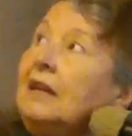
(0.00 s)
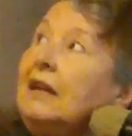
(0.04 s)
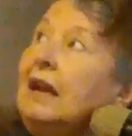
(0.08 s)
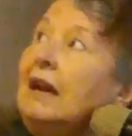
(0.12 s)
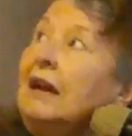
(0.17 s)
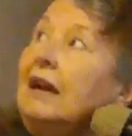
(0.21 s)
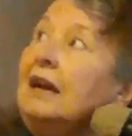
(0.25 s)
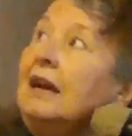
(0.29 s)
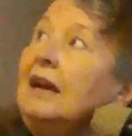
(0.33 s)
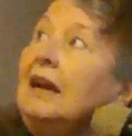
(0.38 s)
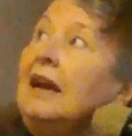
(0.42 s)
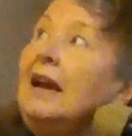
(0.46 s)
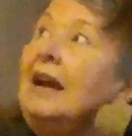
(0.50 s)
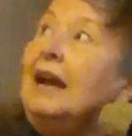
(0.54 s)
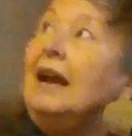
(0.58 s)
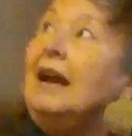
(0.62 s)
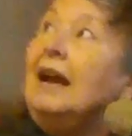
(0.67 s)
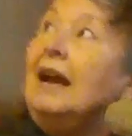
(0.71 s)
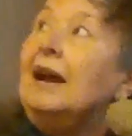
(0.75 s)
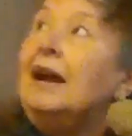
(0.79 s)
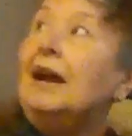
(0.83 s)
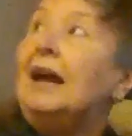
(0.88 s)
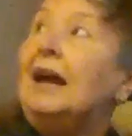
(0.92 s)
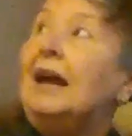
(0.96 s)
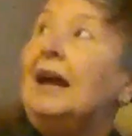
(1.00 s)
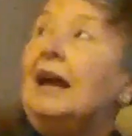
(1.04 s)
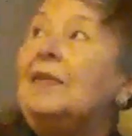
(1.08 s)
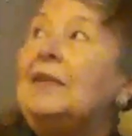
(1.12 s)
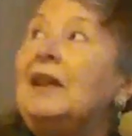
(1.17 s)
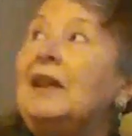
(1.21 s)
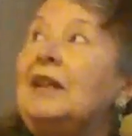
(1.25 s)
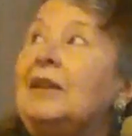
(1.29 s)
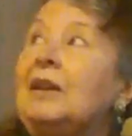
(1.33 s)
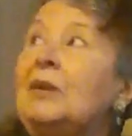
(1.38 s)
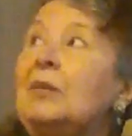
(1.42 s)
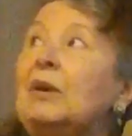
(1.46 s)
Yeah.
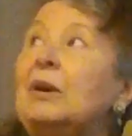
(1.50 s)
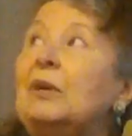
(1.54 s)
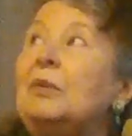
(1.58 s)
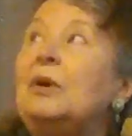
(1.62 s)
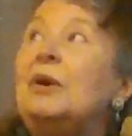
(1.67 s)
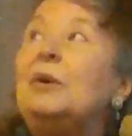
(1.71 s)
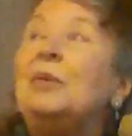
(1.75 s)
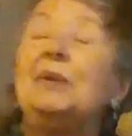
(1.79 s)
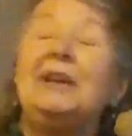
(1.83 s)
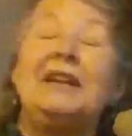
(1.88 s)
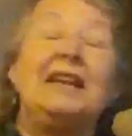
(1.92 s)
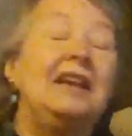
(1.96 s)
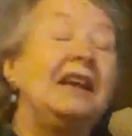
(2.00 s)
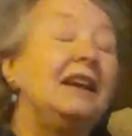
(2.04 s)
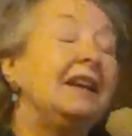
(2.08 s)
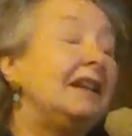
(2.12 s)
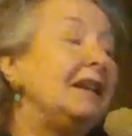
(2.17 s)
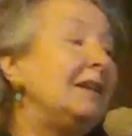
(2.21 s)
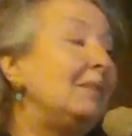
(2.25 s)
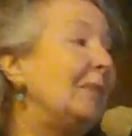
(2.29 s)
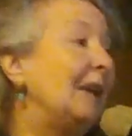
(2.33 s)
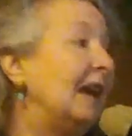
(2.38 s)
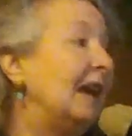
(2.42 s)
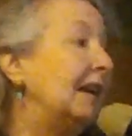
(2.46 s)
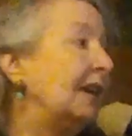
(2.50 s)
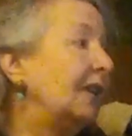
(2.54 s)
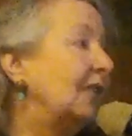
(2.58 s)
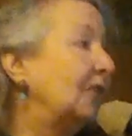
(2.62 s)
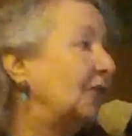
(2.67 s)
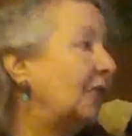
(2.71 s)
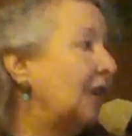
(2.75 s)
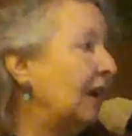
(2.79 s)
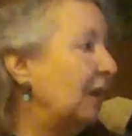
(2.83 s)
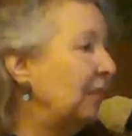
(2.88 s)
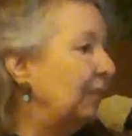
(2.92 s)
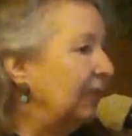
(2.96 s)
And then they went, well, we can't keep adding
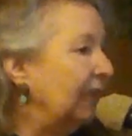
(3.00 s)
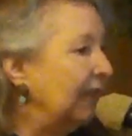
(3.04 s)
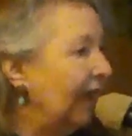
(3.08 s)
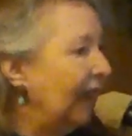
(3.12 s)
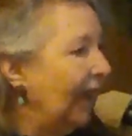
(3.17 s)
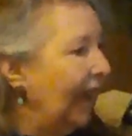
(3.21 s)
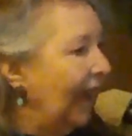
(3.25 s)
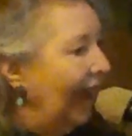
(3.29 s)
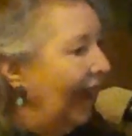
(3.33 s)
stripes.